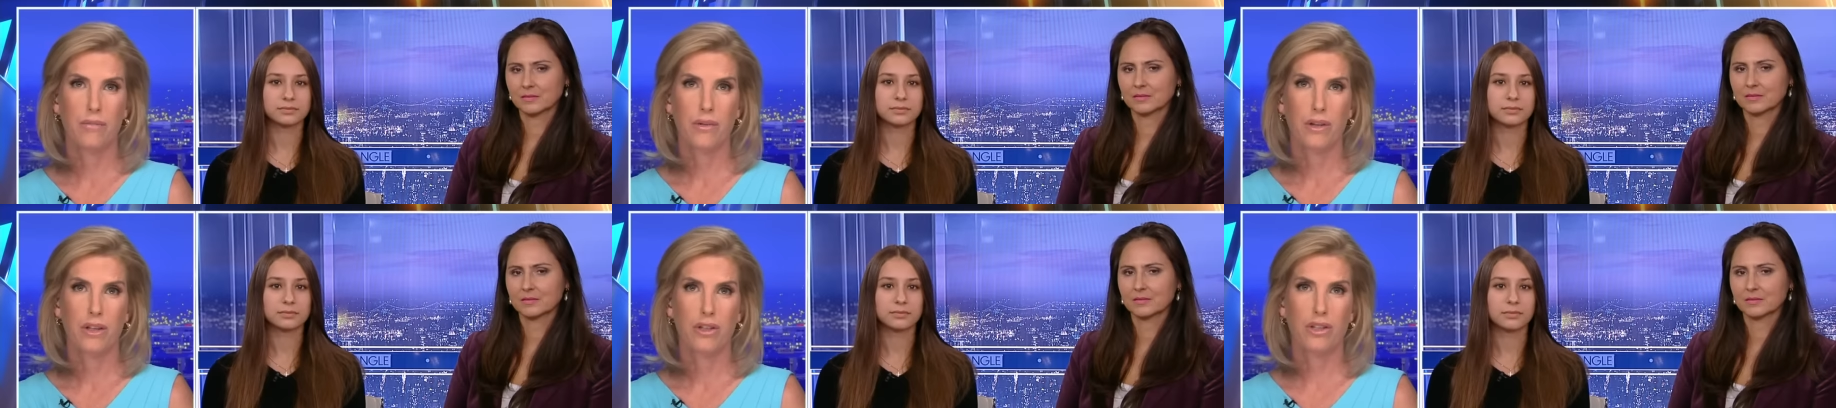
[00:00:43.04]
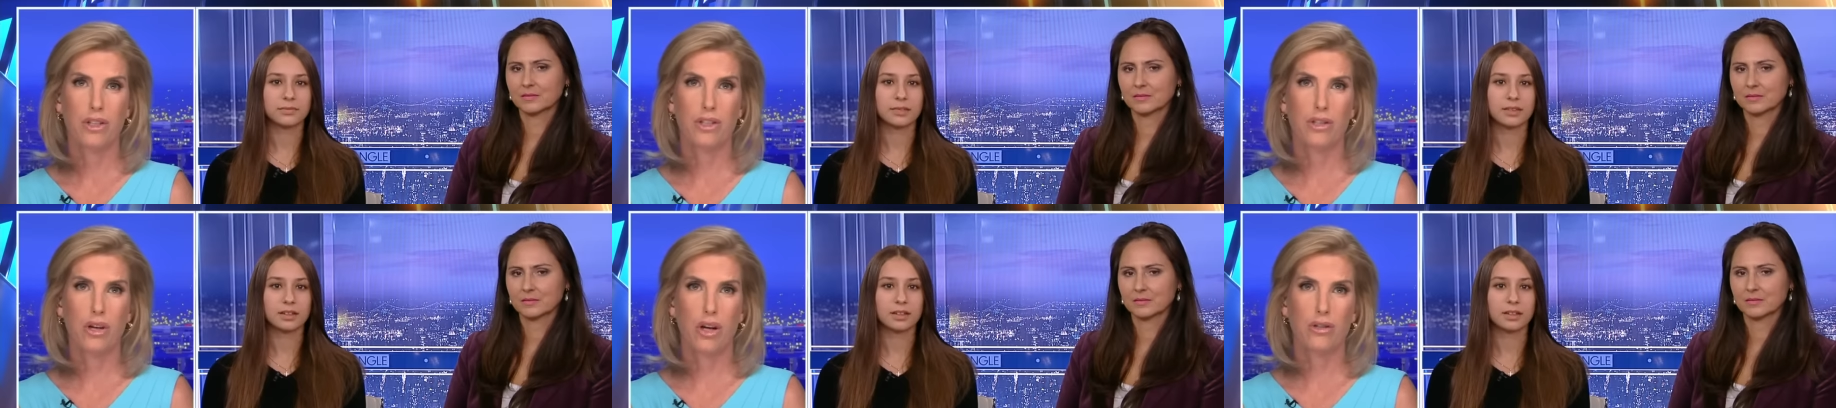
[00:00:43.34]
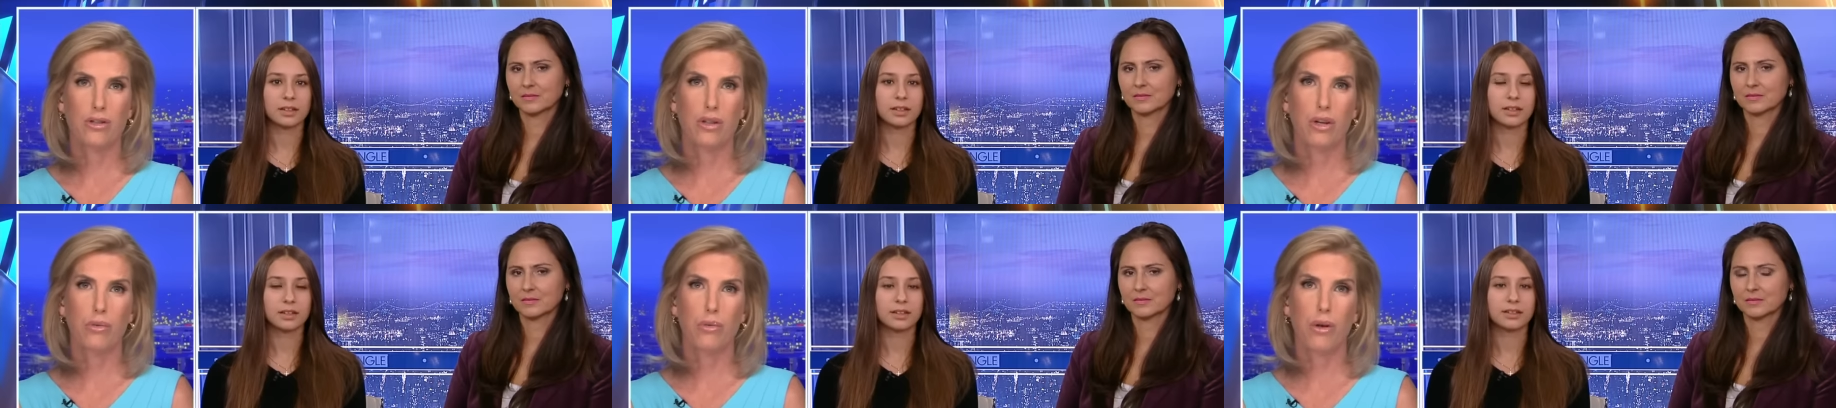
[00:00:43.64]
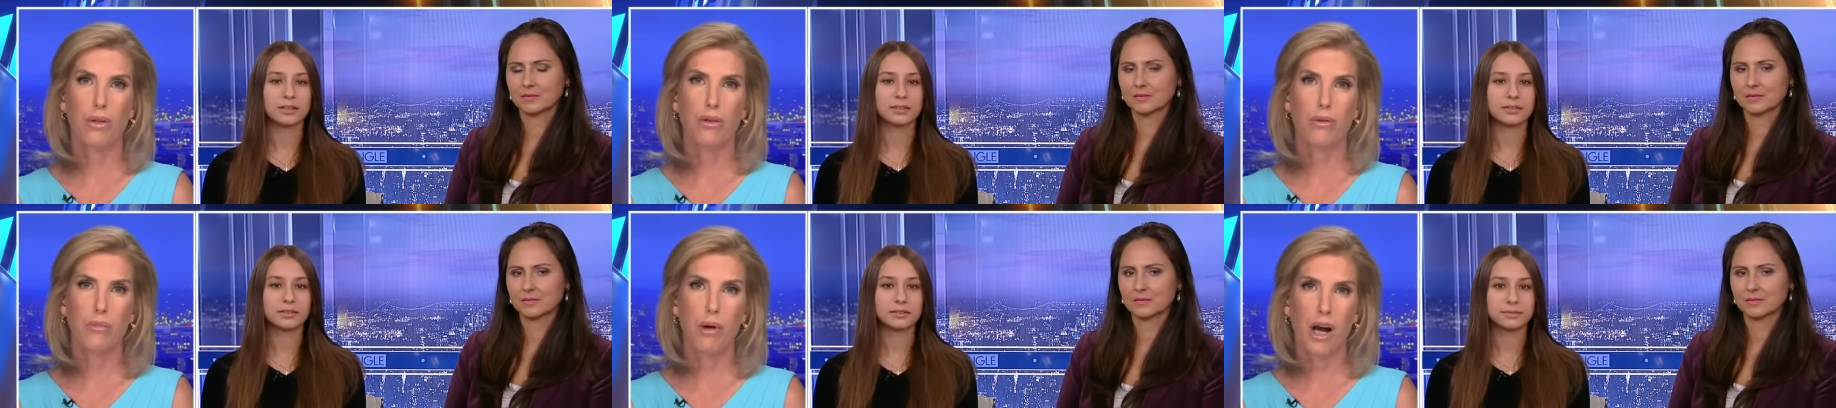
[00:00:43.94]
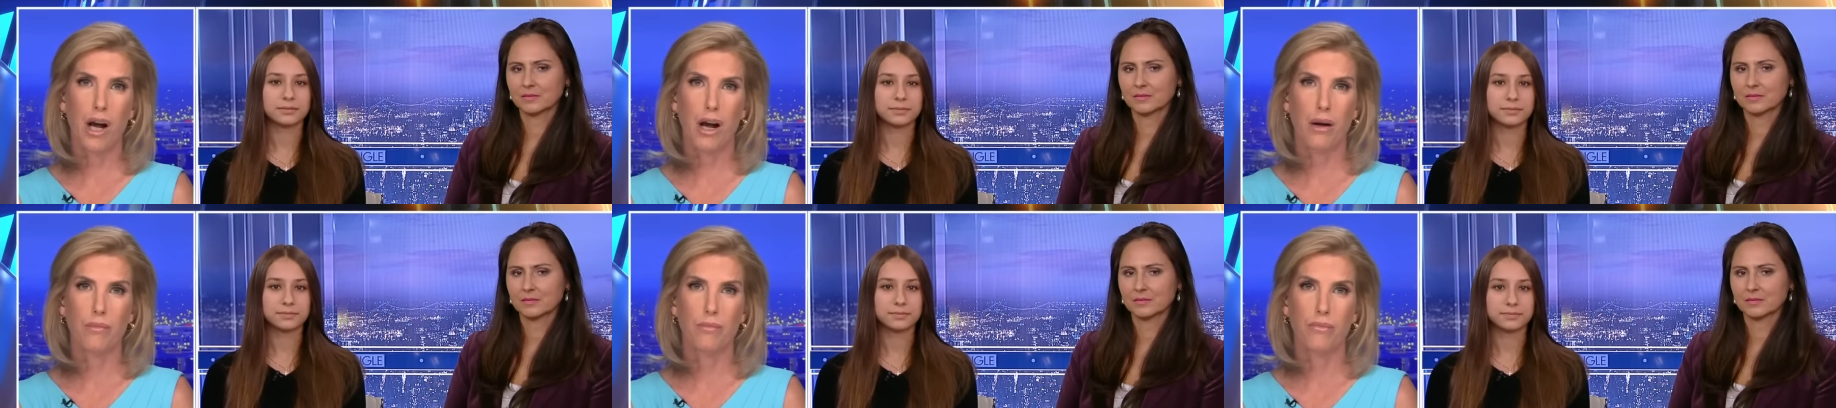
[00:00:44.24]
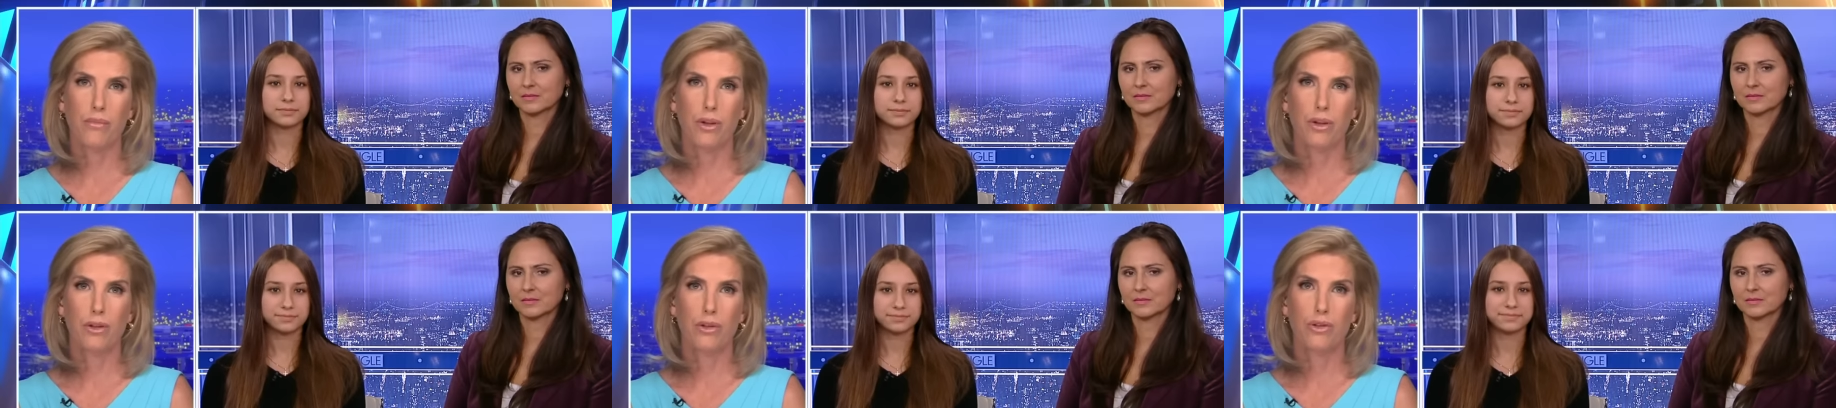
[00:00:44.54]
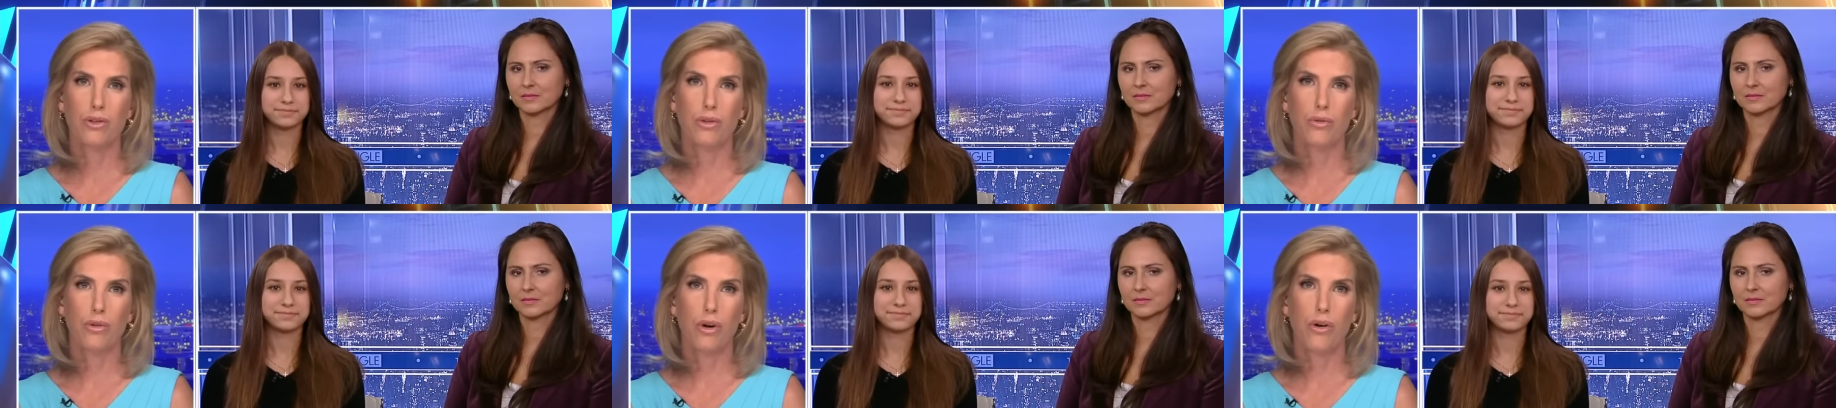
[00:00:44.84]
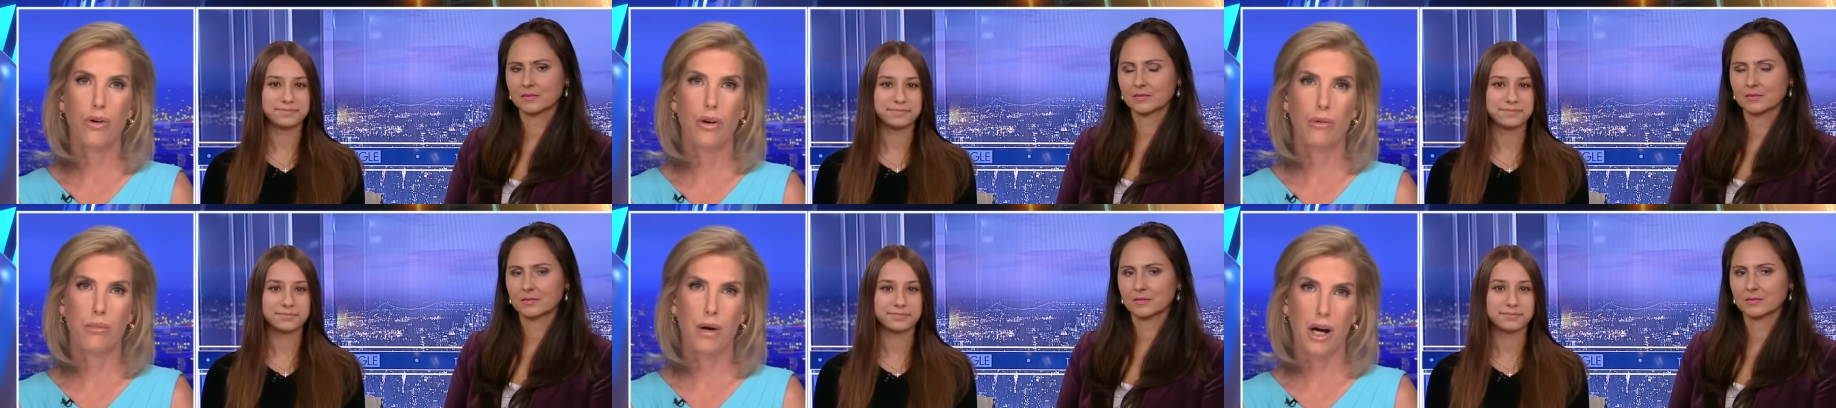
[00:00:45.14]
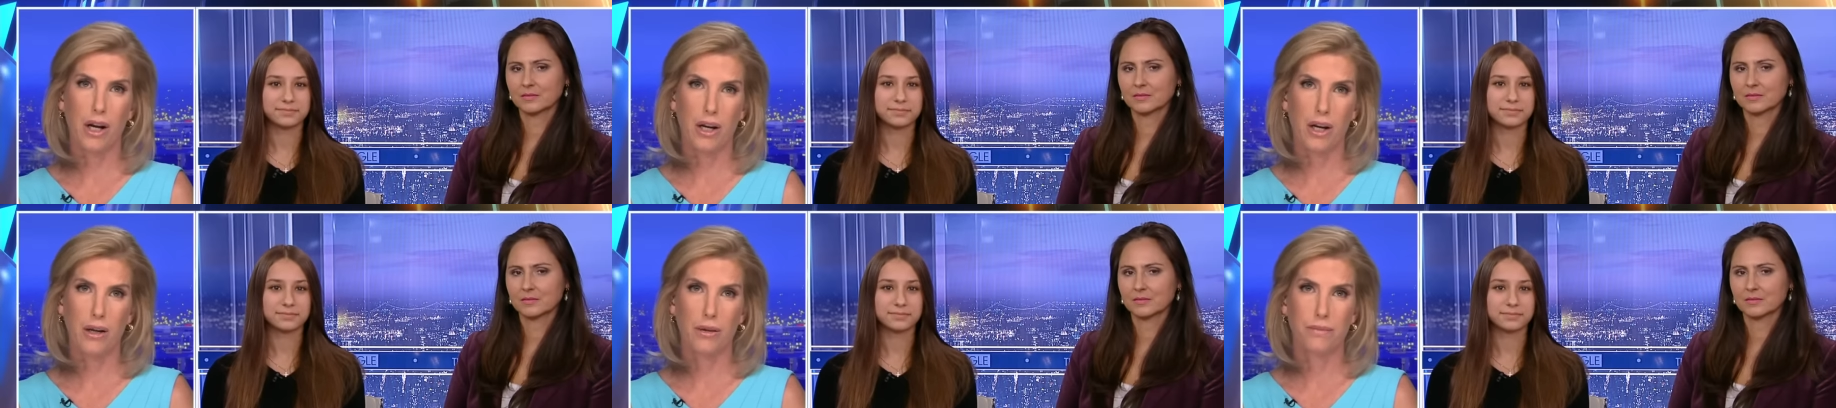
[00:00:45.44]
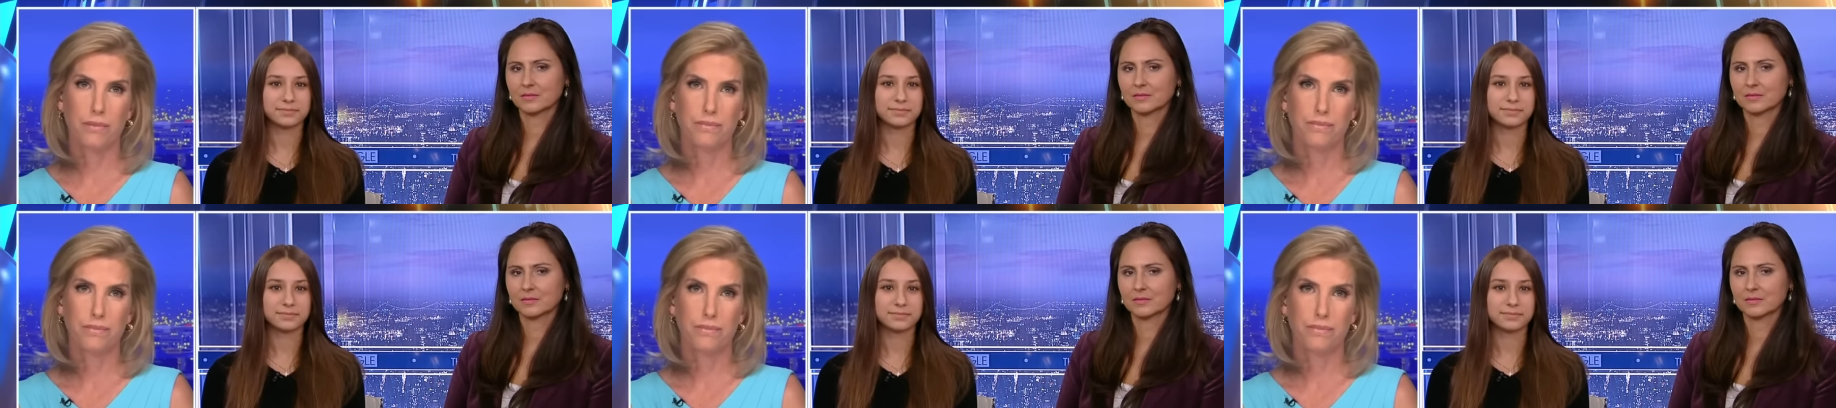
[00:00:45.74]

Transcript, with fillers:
Speaker 1: She's also with her mom, Dorota Mani.